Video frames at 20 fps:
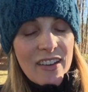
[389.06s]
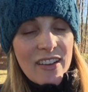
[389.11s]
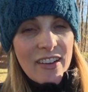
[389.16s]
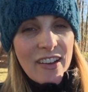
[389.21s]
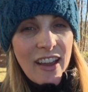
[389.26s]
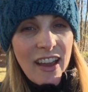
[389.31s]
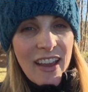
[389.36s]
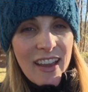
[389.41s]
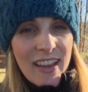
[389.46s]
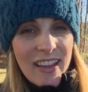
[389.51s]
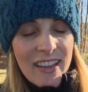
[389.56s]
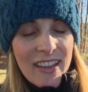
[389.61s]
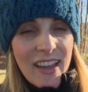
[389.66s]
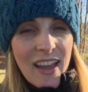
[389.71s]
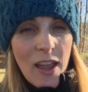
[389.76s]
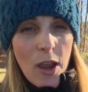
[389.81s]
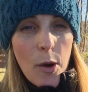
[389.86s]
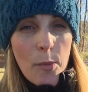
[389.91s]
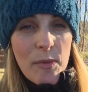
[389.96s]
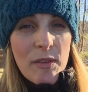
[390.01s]
Okay?
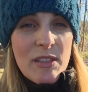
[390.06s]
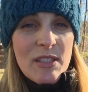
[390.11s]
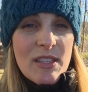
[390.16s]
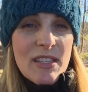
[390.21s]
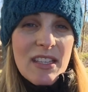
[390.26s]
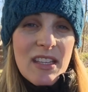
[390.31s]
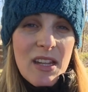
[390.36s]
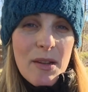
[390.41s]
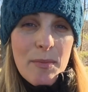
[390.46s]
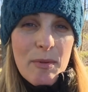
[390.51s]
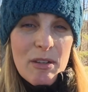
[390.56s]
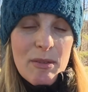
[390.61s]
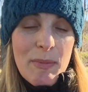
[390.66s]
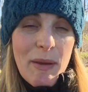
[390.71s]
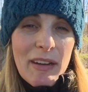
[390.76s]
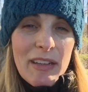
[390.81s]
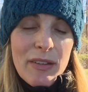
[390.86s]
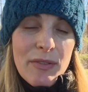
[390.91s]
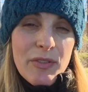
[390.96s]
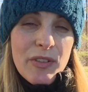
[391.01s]
I hope this is a little
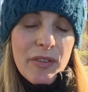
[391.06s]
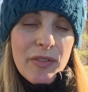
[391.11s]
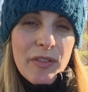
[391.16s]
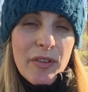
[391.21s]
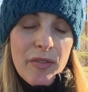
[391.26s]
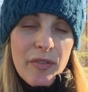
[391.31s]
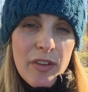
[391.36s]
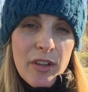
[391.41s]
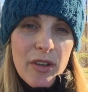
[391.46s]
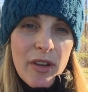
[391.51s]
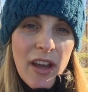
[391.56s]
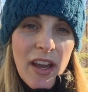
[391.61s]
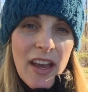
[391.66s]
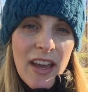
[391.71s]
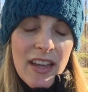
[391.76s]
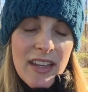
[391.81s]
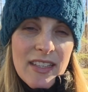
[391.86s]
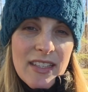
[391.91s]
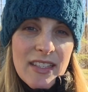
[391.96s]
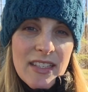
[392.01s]
perspective shifter for you
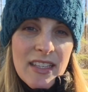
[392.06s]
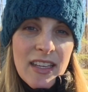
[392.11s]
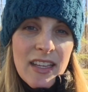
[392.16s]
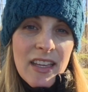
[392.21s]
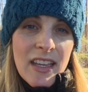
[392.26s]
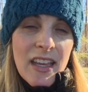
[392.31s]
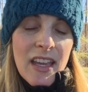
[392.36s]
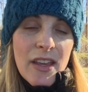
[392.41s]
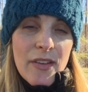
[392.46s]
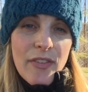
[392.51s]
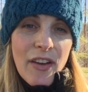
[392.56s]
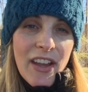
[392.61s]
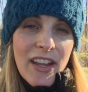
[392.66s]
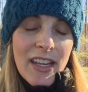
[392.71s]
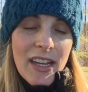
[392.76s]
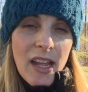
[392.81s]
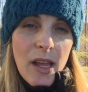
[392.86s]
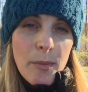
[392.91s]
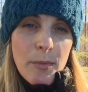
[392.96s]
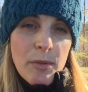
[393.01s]
guys. If I
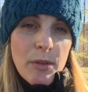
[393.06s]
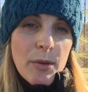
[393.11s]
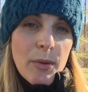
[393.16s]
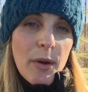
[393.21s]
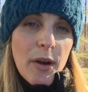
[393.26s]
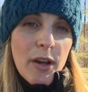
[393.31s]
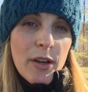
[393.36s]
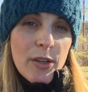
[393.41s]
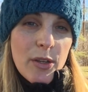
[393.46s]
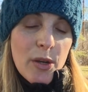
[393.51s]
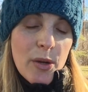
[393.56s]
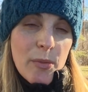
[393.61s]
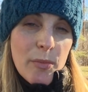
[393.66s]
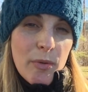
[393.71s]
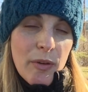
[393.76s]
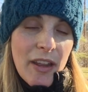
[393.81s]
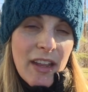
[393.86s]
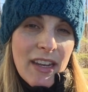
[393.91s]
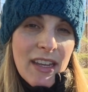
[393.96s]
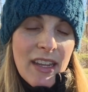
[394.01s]
can help you on your
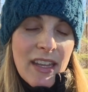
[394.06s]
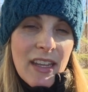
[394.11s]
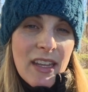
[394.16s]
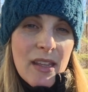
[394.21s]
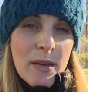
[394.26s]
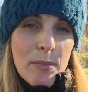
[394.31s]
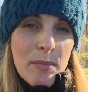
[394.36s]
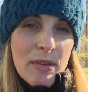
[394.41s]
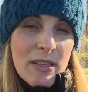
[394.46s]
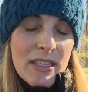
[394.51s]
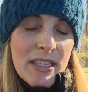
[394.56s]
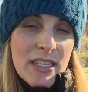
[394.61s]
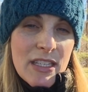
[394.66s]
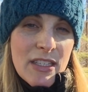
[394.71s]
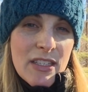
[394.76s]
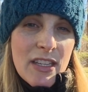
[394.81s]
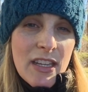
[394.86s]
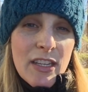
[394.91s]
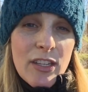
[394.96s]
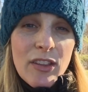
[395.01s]
branding and
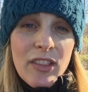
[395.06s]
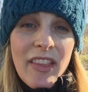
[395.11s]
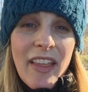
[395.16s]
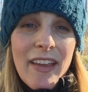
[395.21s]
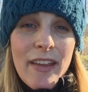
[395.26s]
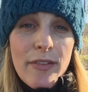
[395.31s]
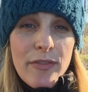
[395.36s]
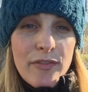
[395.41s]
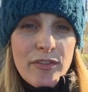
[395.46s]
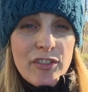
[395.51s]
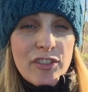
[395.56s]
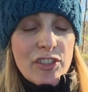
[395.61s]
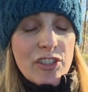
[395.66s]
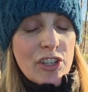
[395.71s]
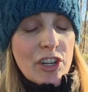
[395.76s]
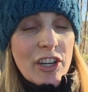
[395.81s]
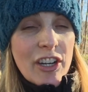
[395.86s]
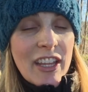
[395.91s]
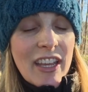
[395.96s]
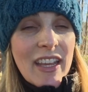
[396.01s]
business and life's
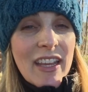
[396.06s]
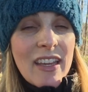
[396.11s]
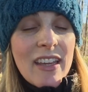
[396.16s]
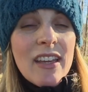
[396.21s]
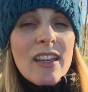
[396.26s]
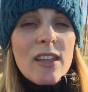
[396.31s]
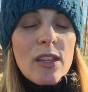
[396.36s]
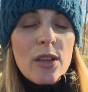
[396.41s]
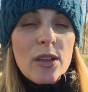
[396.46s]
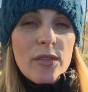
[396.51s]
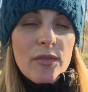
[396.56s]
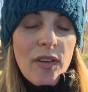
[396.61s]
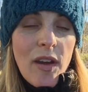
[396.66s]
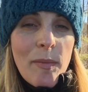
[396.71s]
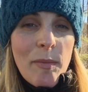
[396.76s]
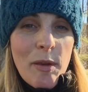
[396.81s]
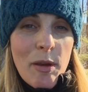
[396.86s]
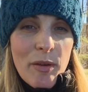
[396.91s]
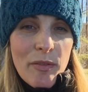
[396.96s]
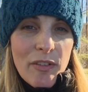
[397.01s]
journey, you can
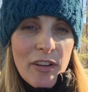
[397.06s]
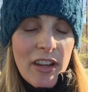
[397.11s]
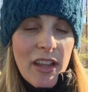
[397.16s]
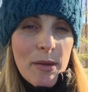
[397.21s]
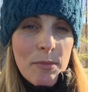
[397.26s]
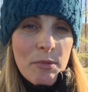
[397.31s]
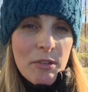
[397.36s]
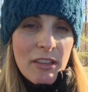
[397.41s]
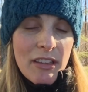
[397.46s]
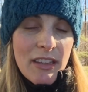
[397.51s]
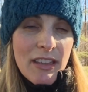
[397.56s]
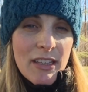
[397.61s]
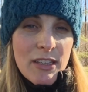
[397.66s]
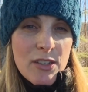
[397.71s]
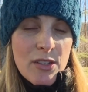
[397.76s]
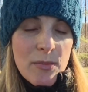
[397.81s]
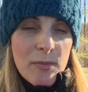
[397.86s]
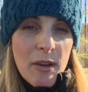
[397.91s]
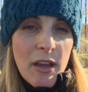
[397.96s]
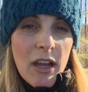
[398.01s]
find me over at
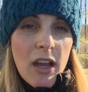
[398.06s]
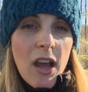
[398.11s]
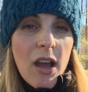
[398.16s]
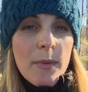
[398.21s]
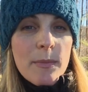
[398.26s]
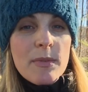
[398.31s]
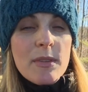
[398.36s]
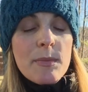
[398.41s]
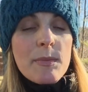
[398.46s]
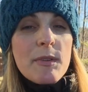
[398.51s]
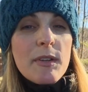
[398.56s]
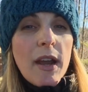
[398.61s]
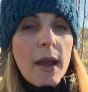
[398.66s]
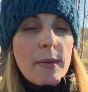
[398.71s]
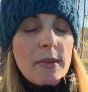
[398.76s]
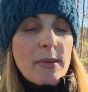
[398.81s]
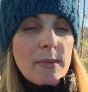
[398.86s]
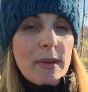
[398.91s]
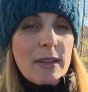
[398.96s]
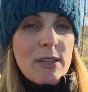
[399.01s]
amberlilyestrom.com.
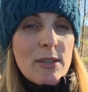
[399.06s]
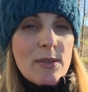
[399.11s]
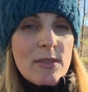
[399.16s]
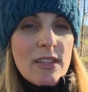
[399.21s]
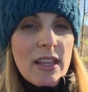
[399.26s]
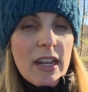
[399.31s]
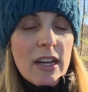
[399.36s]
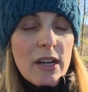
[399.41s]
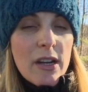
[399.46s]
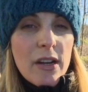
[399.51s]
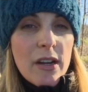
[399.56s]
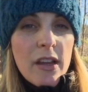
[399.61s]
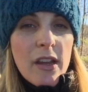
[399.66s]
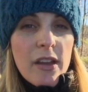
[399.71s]
Subscribe to my newsletter